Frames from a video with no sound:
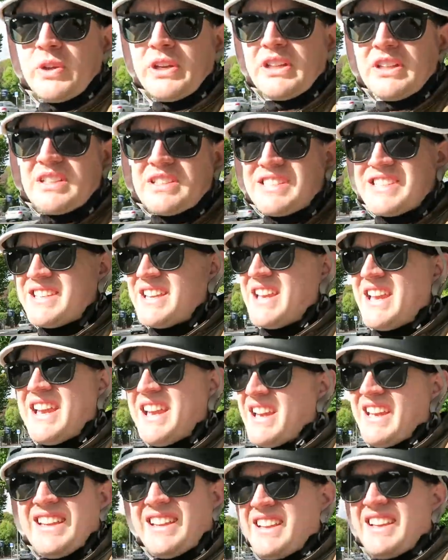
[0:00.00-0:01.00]
wheels,
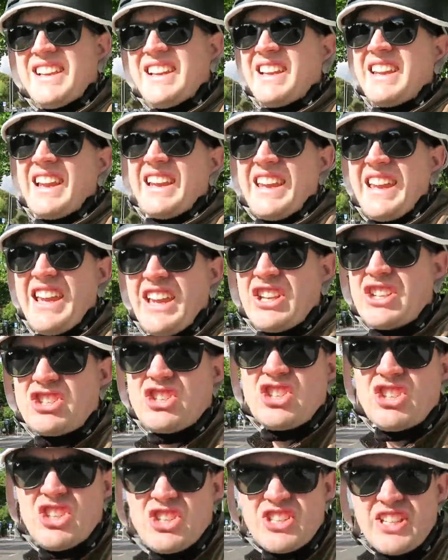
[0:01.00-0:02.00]
like it
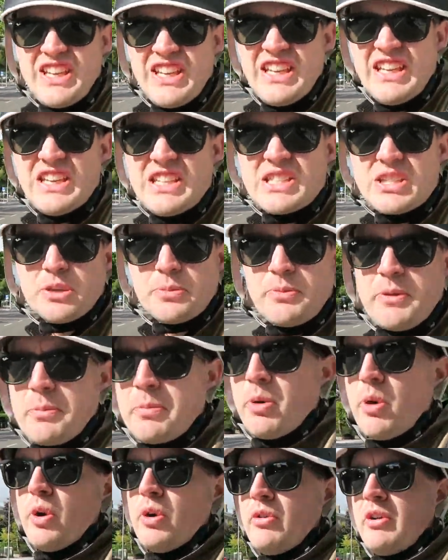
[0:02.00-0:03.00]
just eats up the
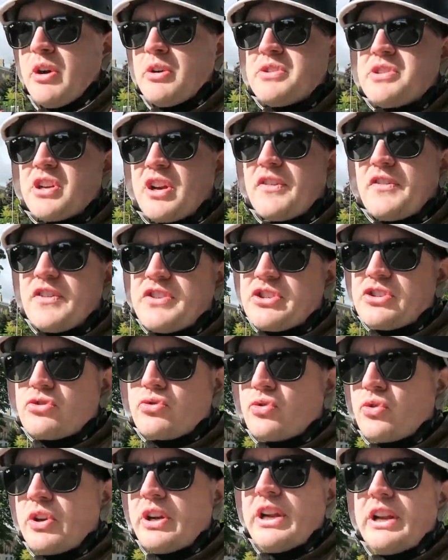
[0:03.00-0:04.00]
poor road surfaces
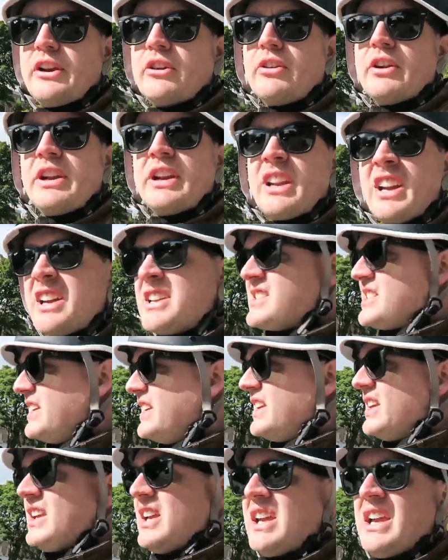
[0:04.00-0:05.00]
really, really
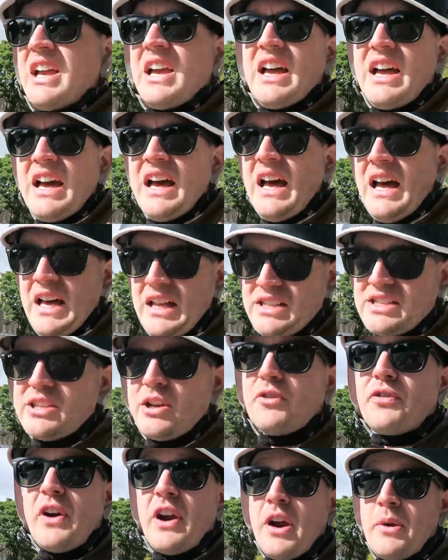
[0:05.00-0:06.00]
nicely. And
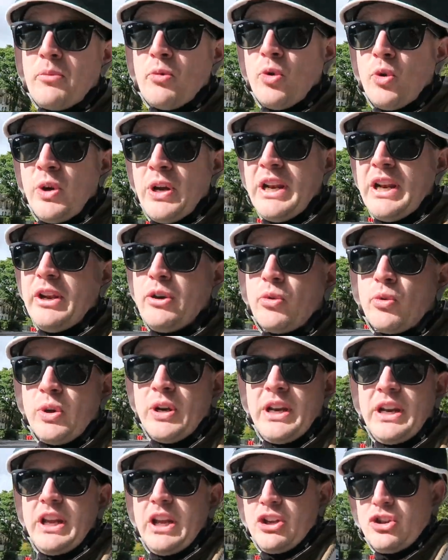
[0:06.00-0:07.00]
so far, I'm really,
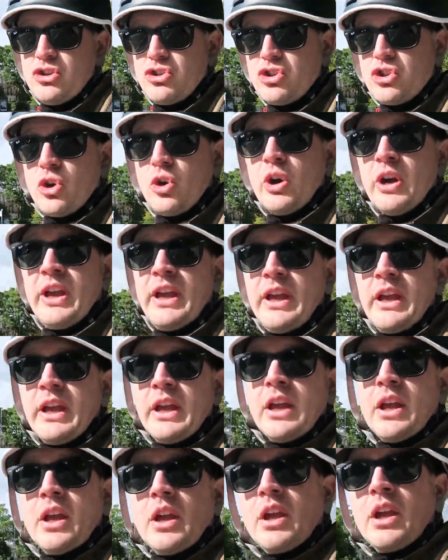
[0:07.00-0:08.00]
really
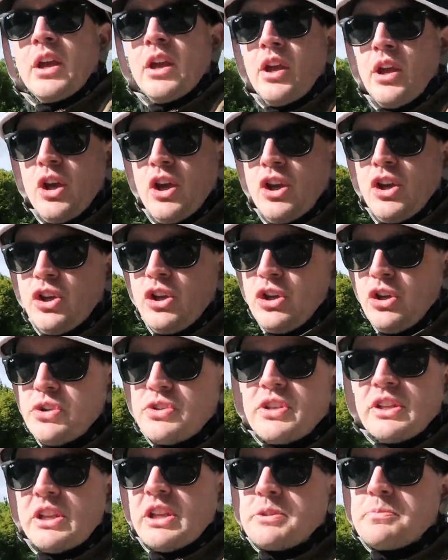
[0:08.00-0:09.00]
enjoying
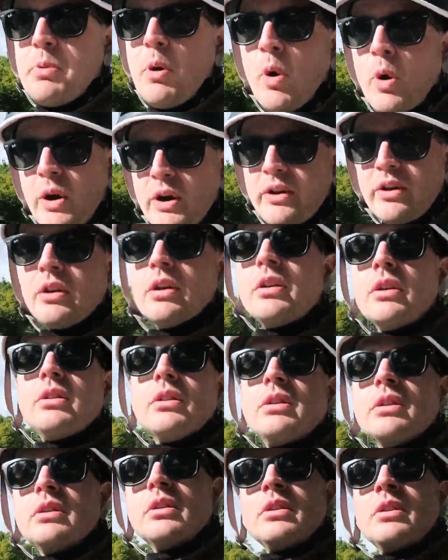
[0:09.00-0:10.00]
using this board.
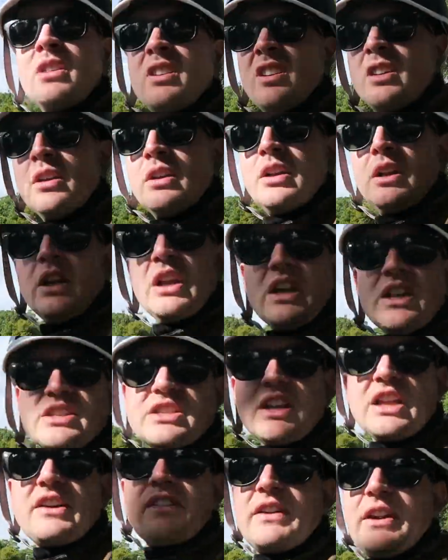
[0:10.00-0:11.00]

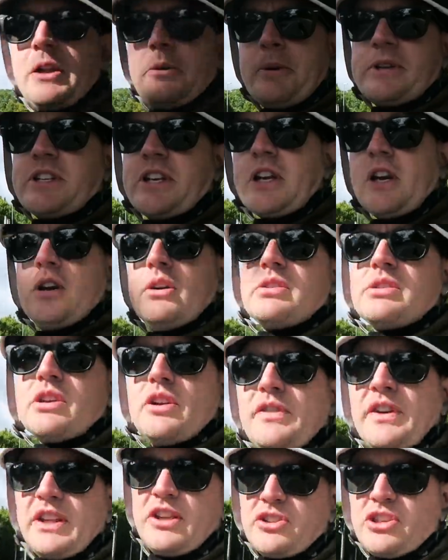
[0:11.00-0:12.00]
Still have a little bit to go, so
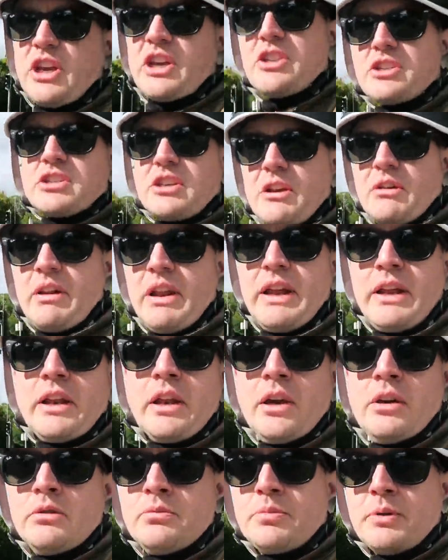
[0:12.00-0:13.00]
if anything changes, I will let you
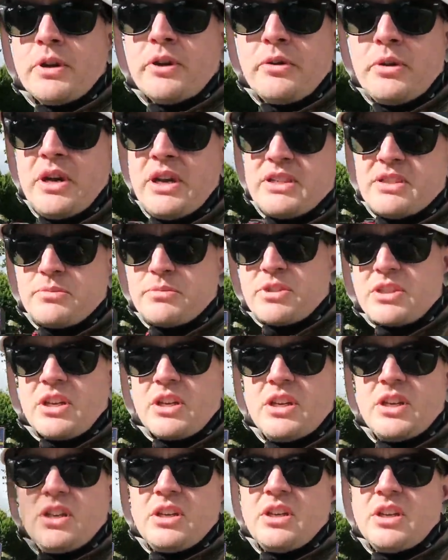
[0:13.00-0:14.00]
know. But otherwise, I'm just
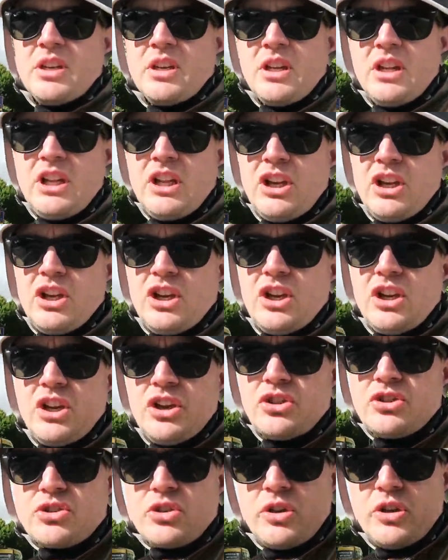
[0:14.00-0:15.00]
gonna
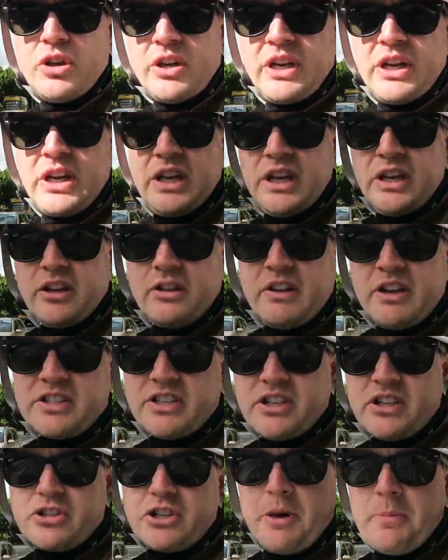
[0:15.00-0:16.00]
enjoy the
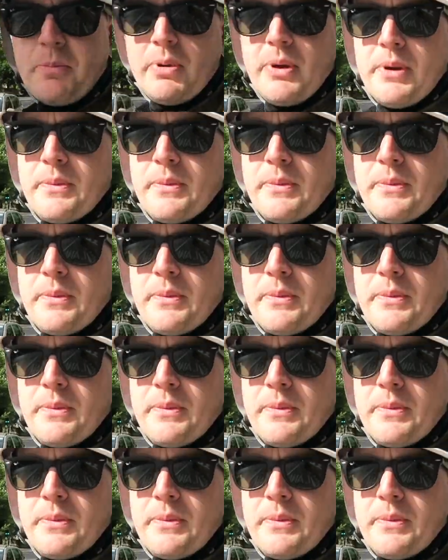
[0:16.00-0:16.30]
rest of the trip.